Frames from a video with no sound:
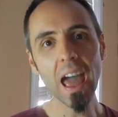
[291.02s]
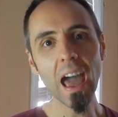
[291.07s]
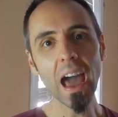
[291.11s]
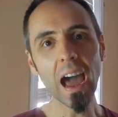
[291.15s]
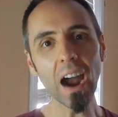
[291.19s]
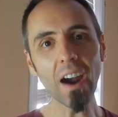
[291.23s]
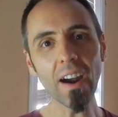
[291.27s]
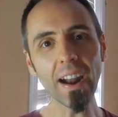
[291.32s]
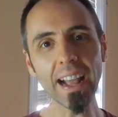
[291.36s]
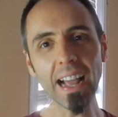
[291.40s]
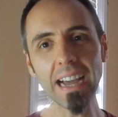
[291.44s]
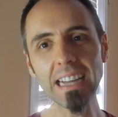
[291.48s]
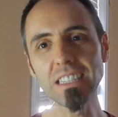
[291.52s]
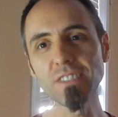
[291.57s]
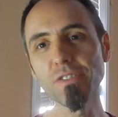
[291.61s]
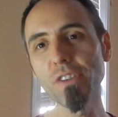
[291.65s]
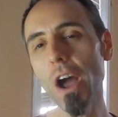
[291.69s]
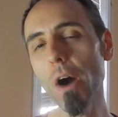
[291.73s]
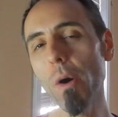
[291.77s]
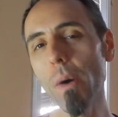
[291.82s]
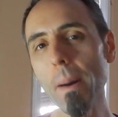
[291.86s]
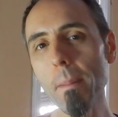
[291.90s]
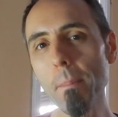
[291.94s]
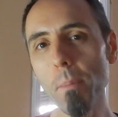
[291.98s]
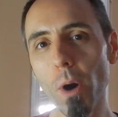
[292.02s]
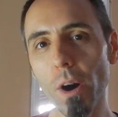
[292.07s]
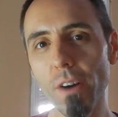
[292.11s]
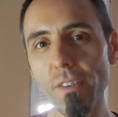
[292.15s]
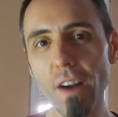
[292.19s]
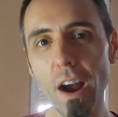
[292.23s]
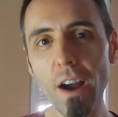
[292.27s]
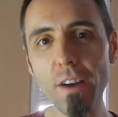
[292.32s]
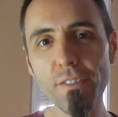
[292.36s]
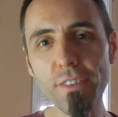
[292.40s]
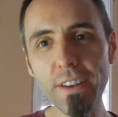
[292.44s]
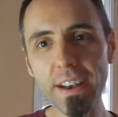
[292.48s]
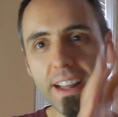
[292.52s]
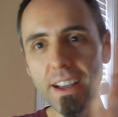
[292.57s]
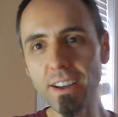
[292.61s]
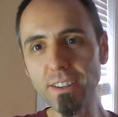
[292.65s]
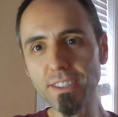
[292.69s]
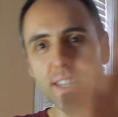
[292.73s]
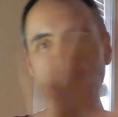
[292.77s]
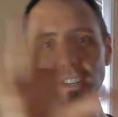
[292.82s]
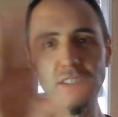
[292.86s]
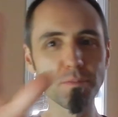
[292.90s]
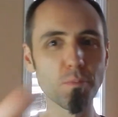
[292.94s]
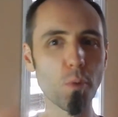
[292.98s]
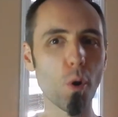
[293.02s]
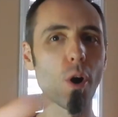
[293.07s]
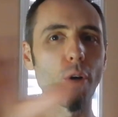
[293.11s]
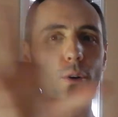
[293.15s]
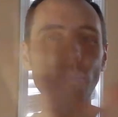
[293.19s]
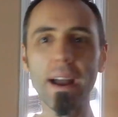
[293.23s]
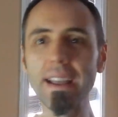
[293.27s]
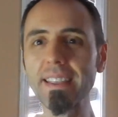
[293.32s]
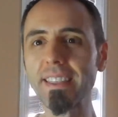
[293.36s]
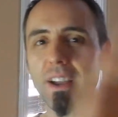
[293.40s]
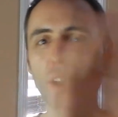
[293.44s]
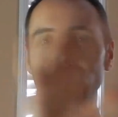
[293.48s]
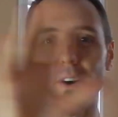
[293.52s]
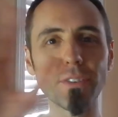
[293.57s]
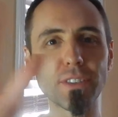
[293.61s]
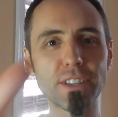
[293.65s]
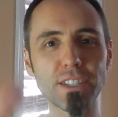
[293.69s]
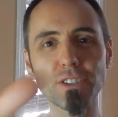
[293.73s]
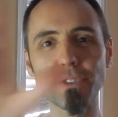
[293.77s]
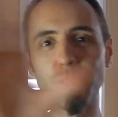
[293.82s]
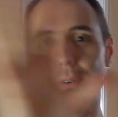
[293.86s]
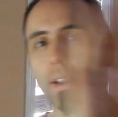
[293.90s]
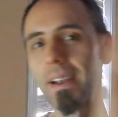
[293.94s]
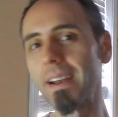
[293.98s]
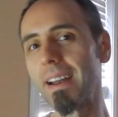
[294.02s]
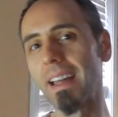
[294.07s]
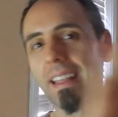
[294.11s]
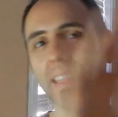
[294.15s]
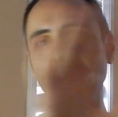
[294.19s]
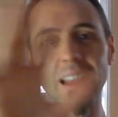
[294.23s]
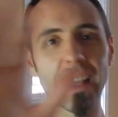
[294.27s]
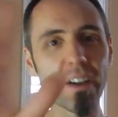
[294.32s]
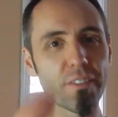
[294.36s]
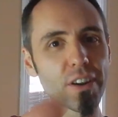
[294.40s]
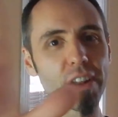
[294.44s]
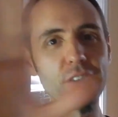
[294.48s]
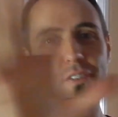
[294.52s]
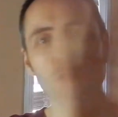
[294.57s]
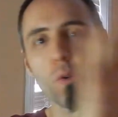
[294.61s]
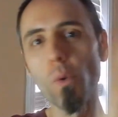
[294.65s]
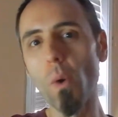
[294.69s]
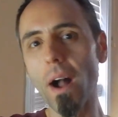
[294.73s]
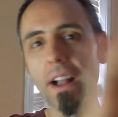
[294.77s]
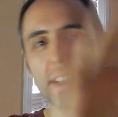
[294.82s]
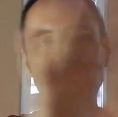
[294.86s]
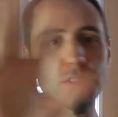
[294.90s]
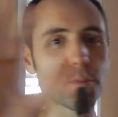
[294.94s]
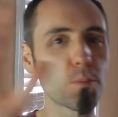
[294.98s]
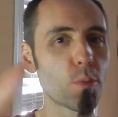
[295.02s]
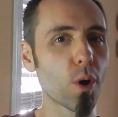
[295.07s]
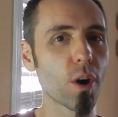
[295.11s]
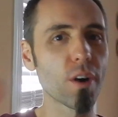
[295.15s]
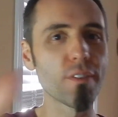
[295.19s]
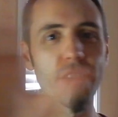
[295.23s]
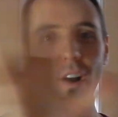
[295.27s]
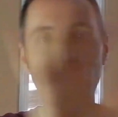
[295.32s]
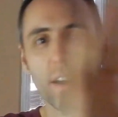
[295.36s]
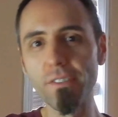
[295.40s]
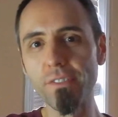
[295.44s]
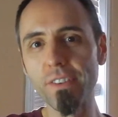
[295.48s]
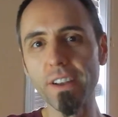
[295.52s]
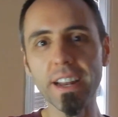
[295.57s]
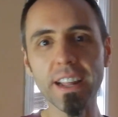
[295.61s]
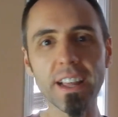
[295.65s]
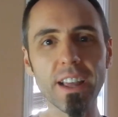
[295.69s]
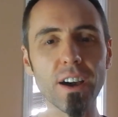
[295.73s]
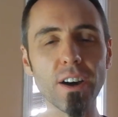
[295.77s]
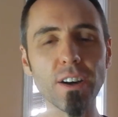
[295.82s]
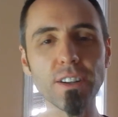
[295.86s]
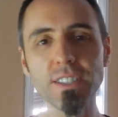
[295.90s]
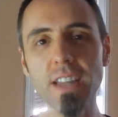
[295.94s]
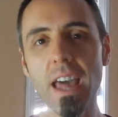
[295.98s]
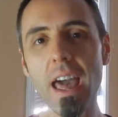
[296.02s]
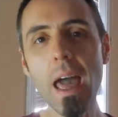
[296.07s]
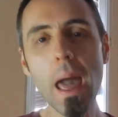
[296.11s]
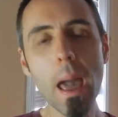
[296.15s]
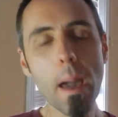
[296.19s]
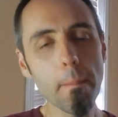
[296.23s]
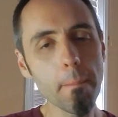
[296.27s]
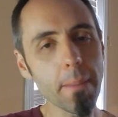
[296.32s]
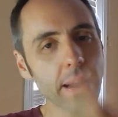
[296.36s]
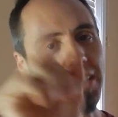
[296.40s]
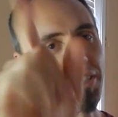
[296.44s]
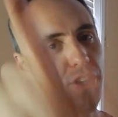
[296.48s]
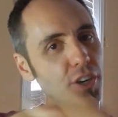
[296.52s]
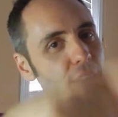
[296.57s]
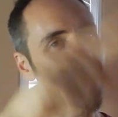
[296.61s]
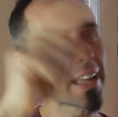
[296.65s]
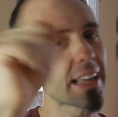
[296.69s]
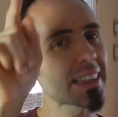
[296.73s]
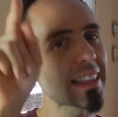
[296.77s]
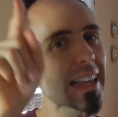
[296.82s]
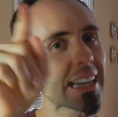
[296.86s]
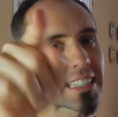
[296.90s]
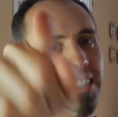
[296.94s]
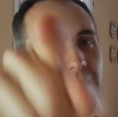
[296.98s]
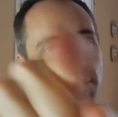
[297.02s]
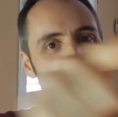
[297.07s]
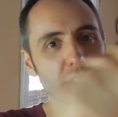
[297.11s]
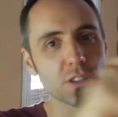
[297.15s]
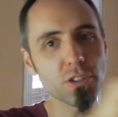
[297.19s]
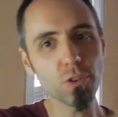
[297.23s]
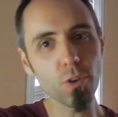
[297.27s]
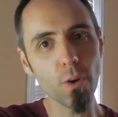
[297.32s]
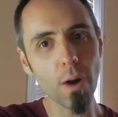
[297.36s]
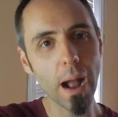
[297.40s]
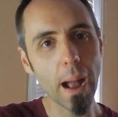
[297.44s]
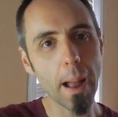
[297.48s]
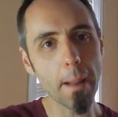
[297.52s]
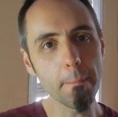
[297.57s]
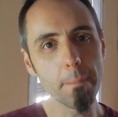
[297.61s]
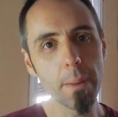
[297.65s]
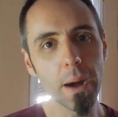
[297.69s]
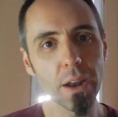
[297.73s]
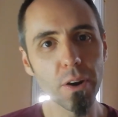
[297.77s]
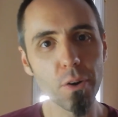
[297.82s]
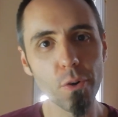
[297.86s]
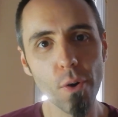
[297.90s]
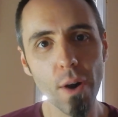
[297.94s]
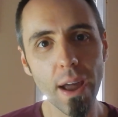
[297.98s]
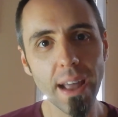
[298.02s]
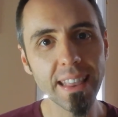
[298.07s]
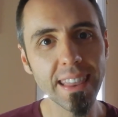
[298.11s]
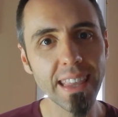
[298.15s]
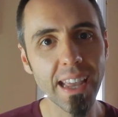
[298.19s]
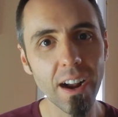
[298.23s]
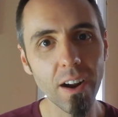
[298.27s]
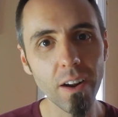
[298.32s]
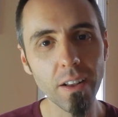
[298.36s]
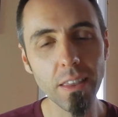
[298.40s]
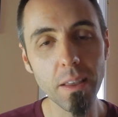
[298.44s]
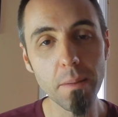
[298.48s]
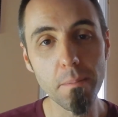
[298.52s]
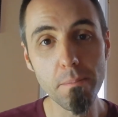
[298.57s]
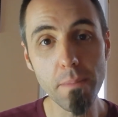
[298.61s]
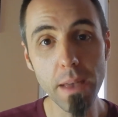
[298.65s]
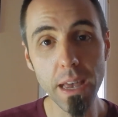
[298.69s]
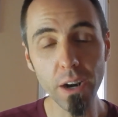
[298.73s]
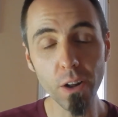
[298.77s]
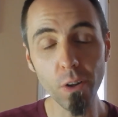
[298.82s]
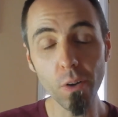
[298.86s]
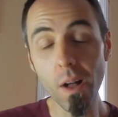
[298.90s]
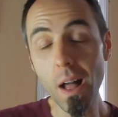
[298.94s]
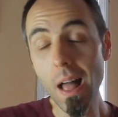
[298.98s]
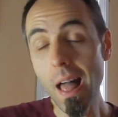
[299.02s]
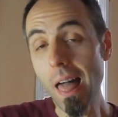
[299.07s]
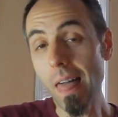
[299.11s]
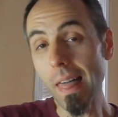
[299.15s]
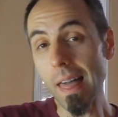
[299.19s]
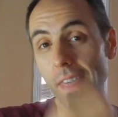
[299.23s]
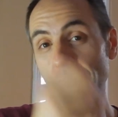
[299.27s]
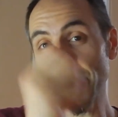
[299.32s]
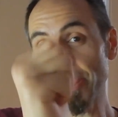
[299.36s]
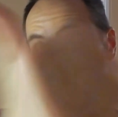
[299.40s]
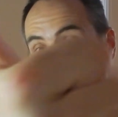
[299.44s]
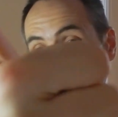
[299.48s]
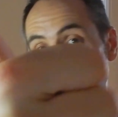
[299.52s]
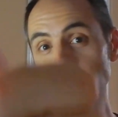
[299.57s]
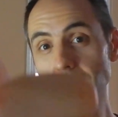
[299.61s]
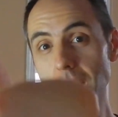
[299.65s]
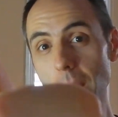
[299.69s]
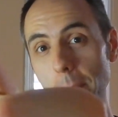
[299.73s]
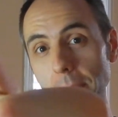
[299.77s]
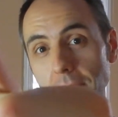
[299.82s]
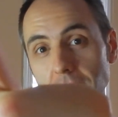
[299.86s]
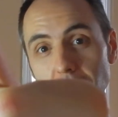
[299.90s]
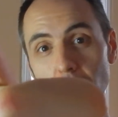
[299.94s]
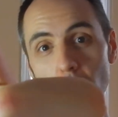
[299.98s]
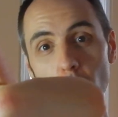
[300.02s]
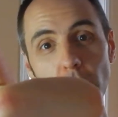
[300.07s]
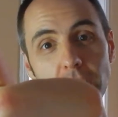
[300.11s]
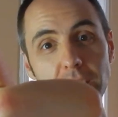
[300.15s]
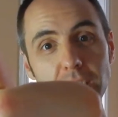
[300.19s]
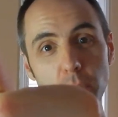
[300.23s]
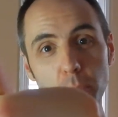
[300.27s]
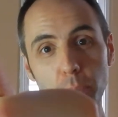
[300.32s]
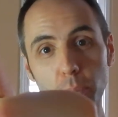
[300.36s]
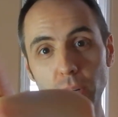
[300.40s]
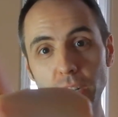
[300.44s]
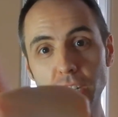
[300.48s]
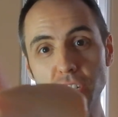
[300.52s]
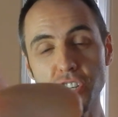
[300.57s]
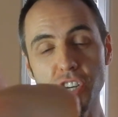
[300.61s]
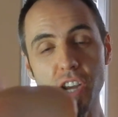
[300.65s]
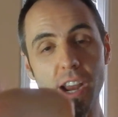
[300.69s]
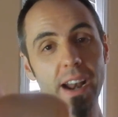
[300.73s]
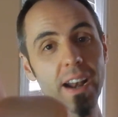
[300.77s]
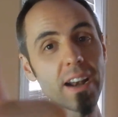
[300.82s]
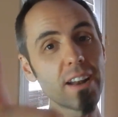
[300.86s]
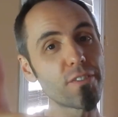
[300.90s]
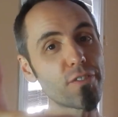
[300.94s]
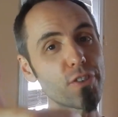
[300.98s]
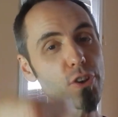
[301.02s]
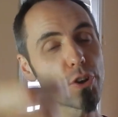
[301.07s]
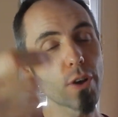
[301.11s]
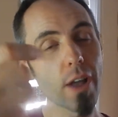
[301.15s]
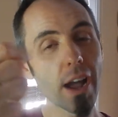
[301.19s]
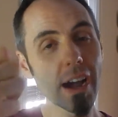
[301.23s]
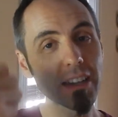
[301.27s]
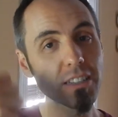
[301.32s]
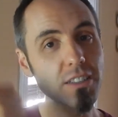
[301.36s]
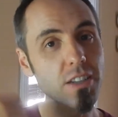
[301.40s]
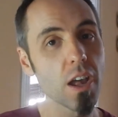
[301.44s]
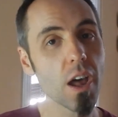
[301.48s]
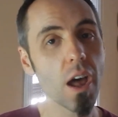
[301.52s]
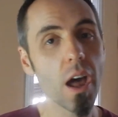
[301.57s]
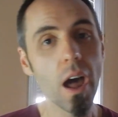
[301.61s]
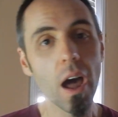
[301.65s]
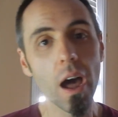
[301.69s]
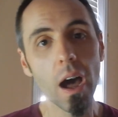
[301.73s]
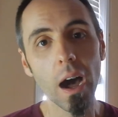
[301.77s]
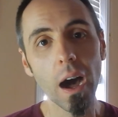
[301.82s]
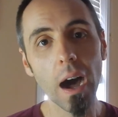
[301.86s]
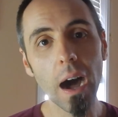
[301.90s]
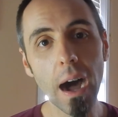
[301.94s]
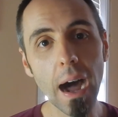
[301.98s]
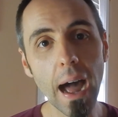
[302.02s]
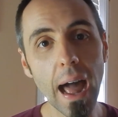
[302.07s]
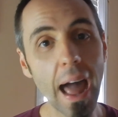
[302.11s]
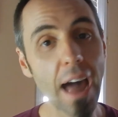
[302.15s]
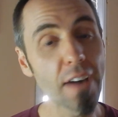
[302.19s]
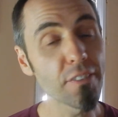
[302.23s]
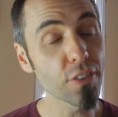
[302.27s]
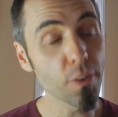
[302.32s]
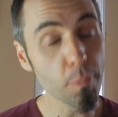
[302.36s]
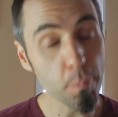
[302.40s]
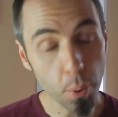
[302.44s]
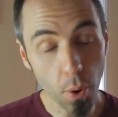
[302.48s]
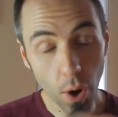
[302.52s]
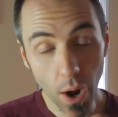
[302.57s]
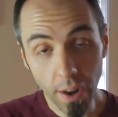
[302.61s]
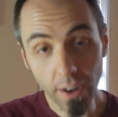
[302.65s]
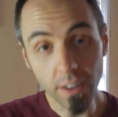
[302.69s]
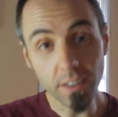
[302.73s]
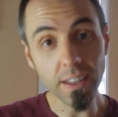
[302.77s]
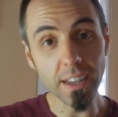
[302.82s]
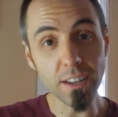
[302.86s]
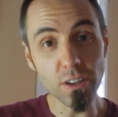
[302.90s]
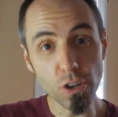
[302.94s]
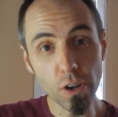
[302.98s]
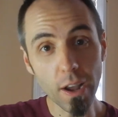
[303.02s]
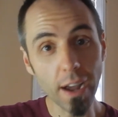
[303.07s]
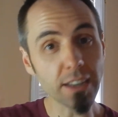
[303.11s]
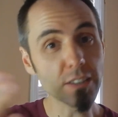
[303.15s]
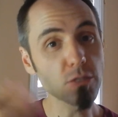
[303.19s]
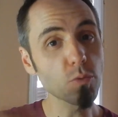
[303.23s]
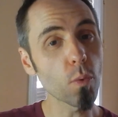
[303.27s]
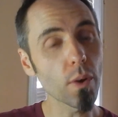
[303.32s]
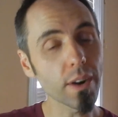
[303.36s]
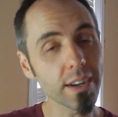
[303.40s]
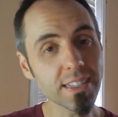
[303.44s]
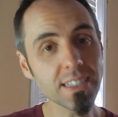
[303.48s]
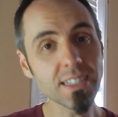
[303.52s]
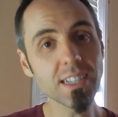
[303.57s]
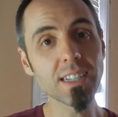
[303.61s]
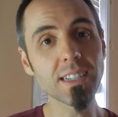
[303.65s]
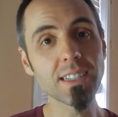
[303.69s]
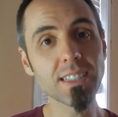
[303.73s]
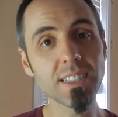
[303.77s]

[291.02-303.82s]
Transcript: Alright guys, if y'all want more of our videos, there's more right there on the screen. I'd love it if you watched more of our videos. Make sure to hit that subscribe button right there in the middle. That thumbs up is always appreciated. If you guys have a product that you guys want us to